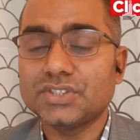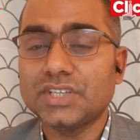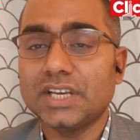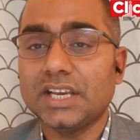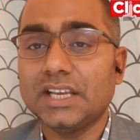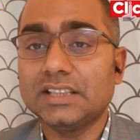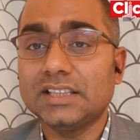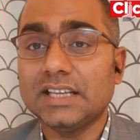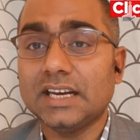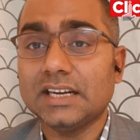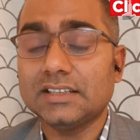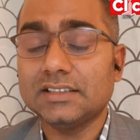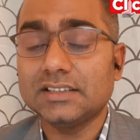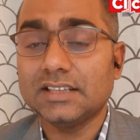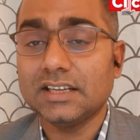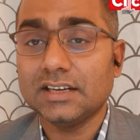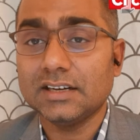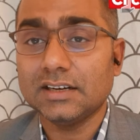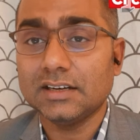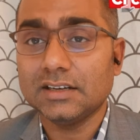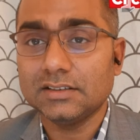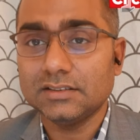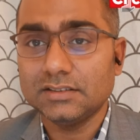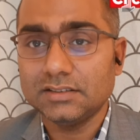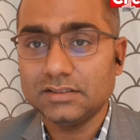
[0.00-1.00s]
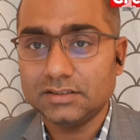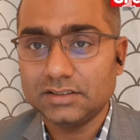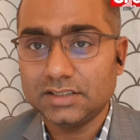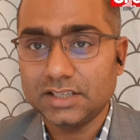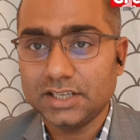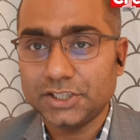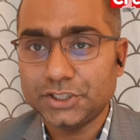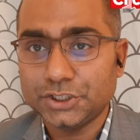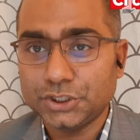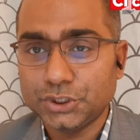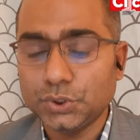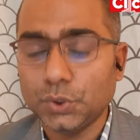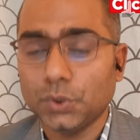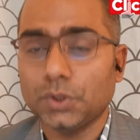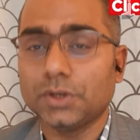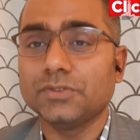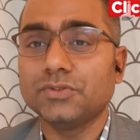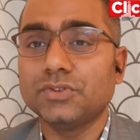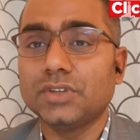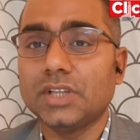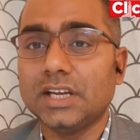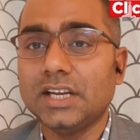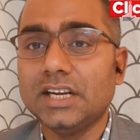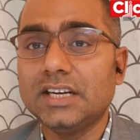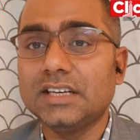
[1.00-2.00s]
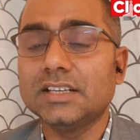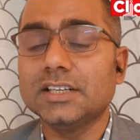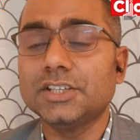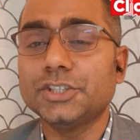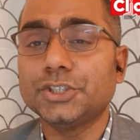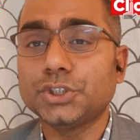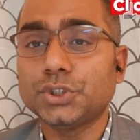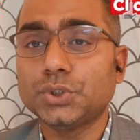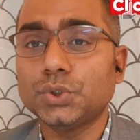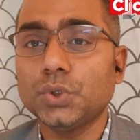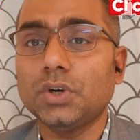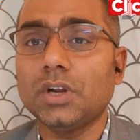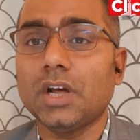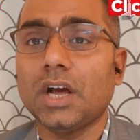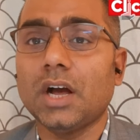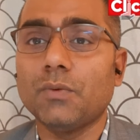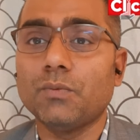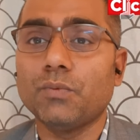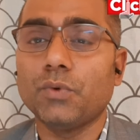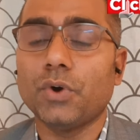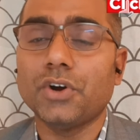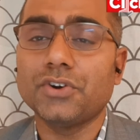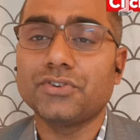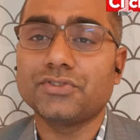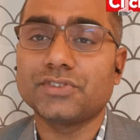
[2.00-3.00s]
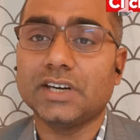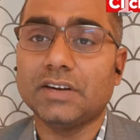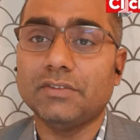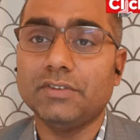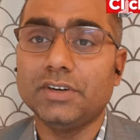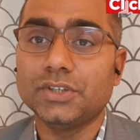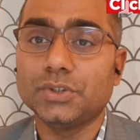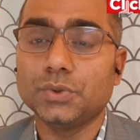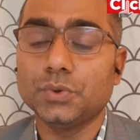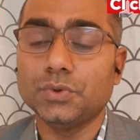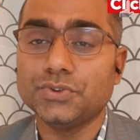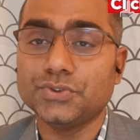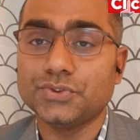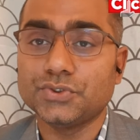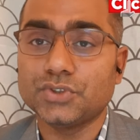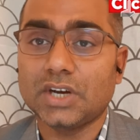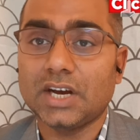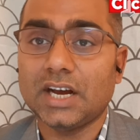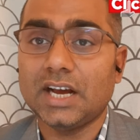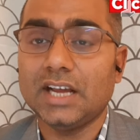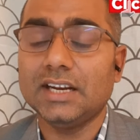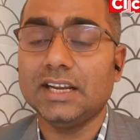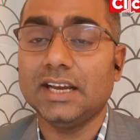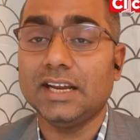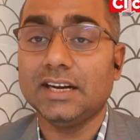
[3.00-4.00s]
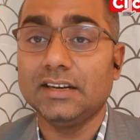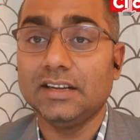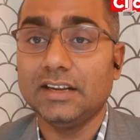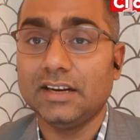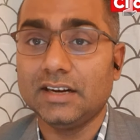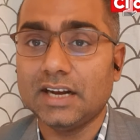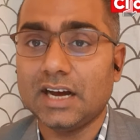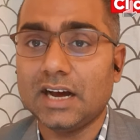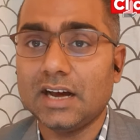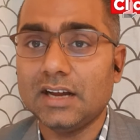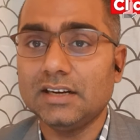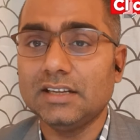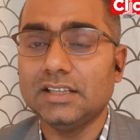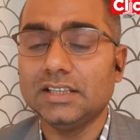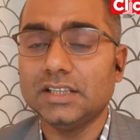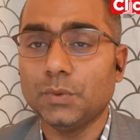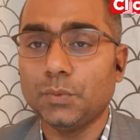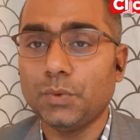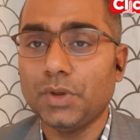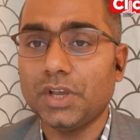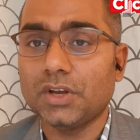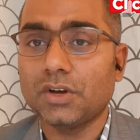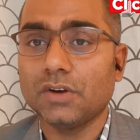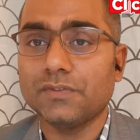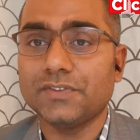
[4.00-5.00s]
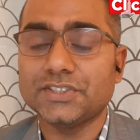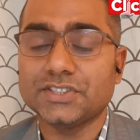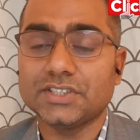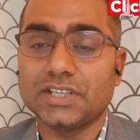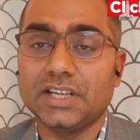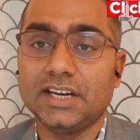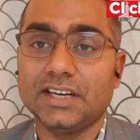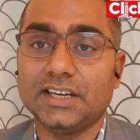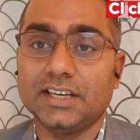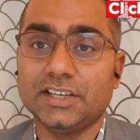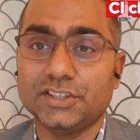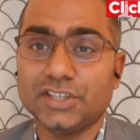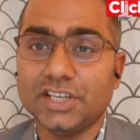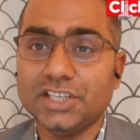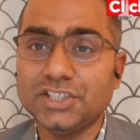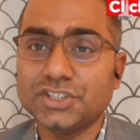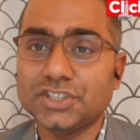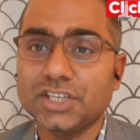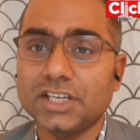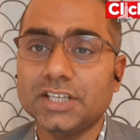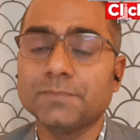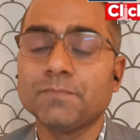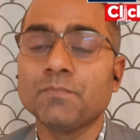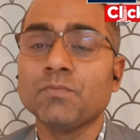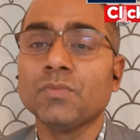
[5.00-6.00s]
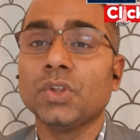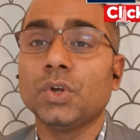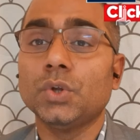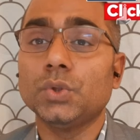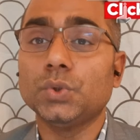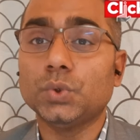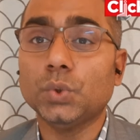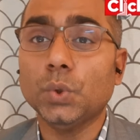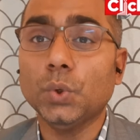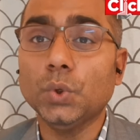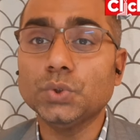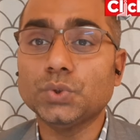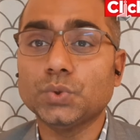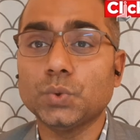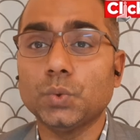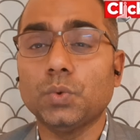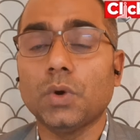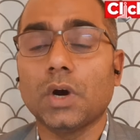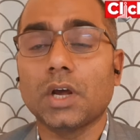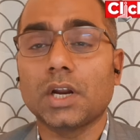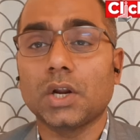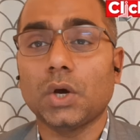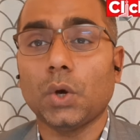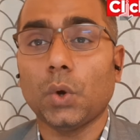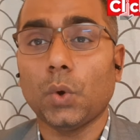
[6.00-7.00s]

saying that the, they should, the Indians should avoid traveling to Israel and Iran in the wake of escalating tension. Those who are